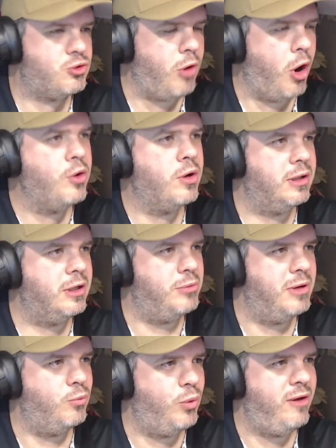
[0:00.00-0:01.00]
grown a
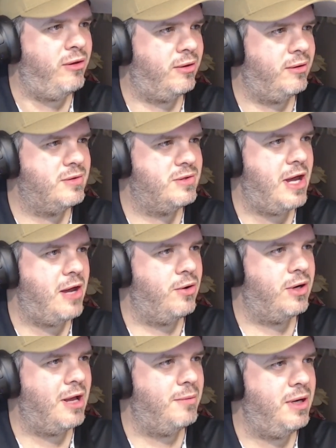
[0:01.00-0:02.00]
little bit with
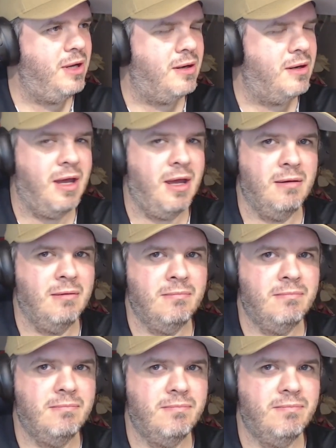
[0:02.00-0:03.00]
Tauru coming in,
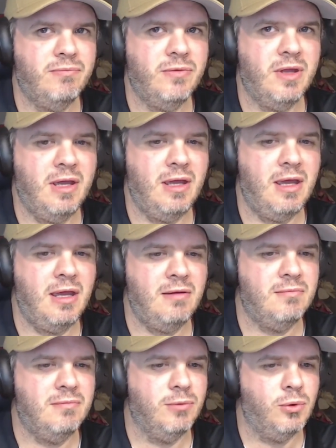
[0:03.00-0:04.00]
and
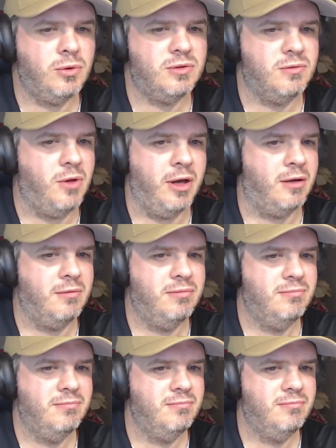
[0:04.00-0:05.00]
he looked like
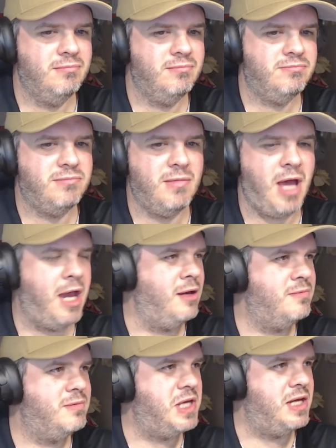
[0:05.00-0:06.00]

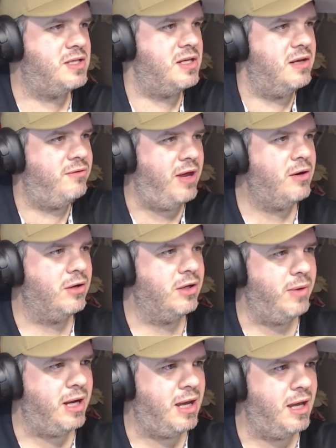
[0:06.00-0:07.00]
a seasoned defender on
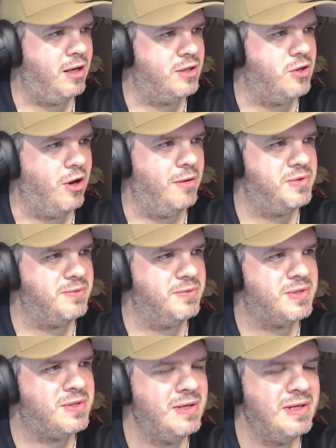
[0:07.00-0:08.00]
the weekend at times.
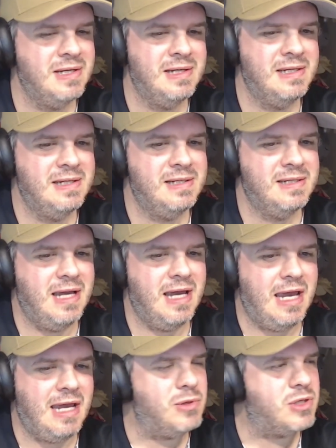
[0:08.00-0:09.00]

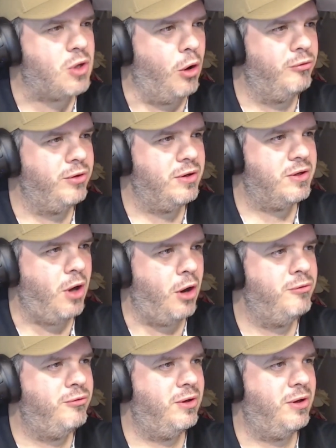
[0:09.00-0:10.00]
He was confident to
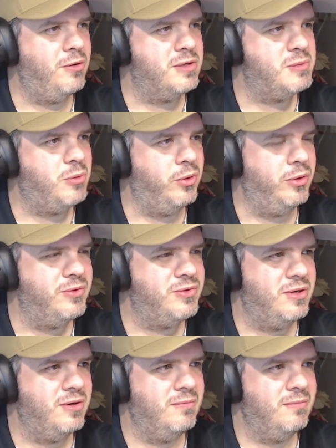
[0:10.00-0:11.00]
go for those
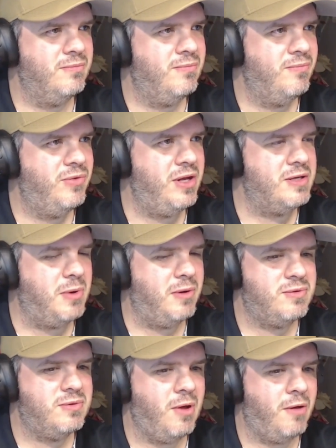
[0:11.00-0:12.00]
spoils and things.
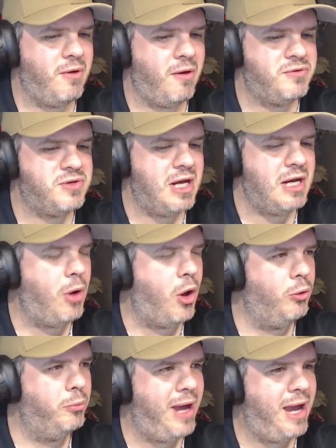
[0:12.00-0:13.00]
I've seen him
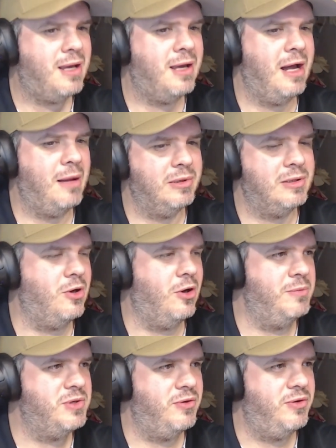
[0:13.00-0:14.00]
hold back a couple of
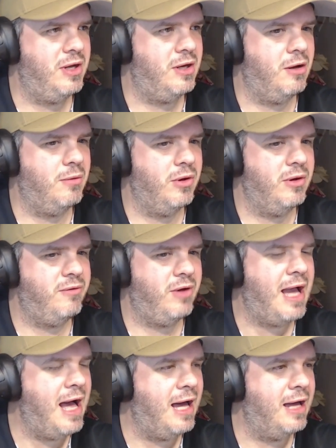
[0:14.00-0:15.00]
times and think, if
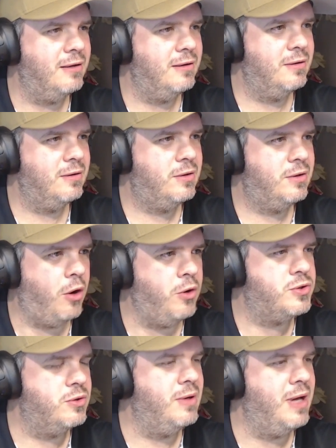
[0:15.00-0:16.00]
I can't go
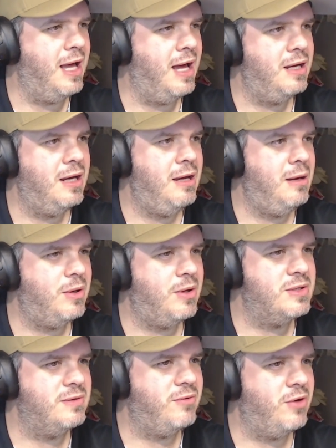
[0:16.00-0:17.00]
too hard here,
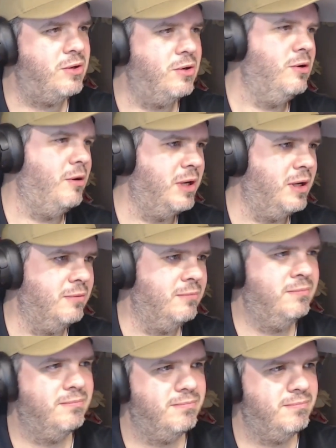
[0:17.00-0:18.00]
because if I do, I'm going
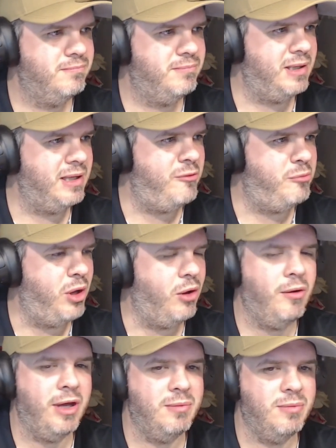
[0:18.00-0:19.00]
to be left
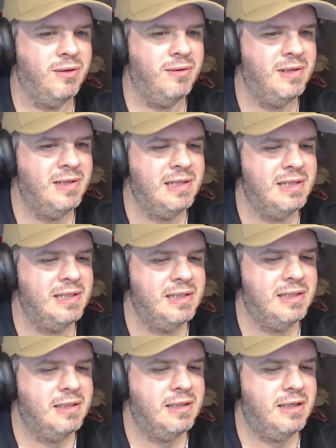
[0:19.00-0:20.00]
behind. But
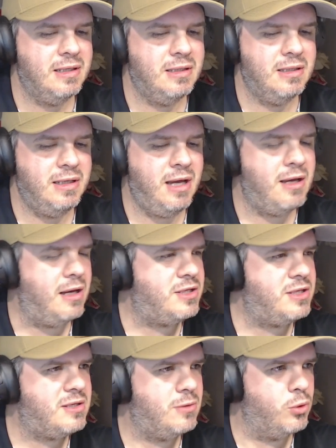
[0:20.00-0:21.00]
yeah,
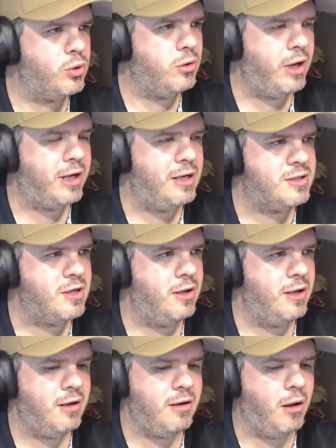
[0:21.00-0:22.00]
it just looked like he's
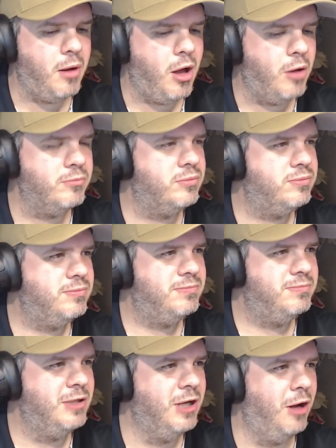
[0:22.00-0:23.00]
going, no,
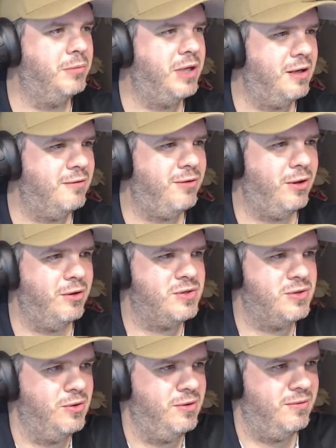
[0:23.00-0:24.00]
I'm going to follow
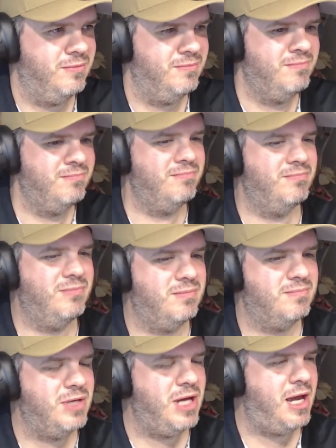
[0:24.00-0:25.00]
suit and
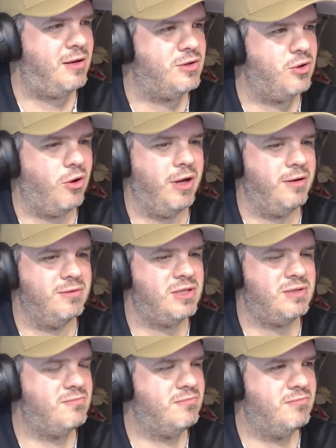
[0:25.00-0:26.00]
try and
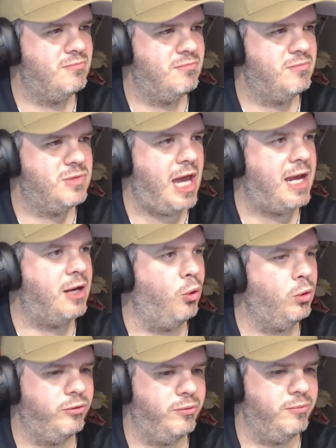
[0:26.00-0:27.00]
just take
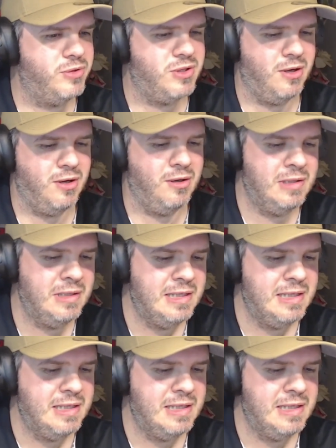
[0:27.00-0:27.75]
all of them. So,